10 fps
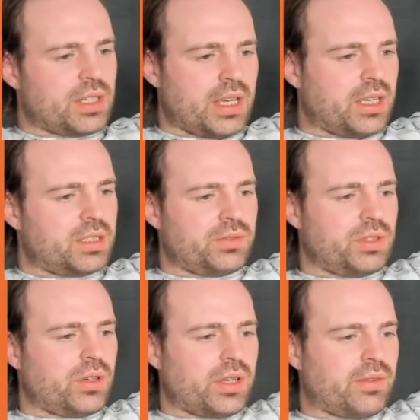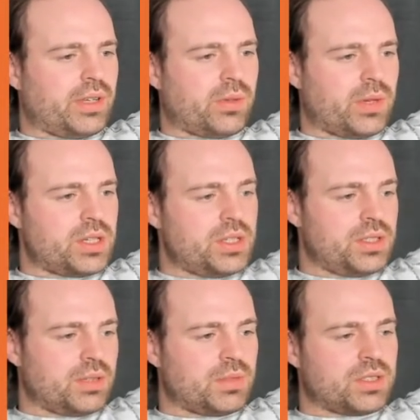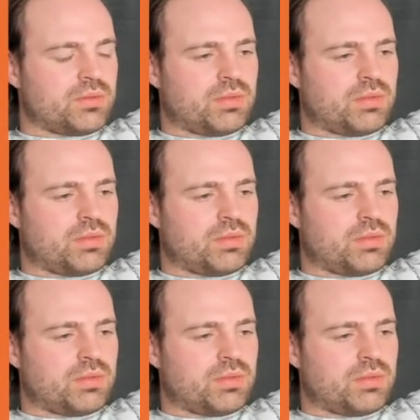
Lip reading: and if you don't have any questions, just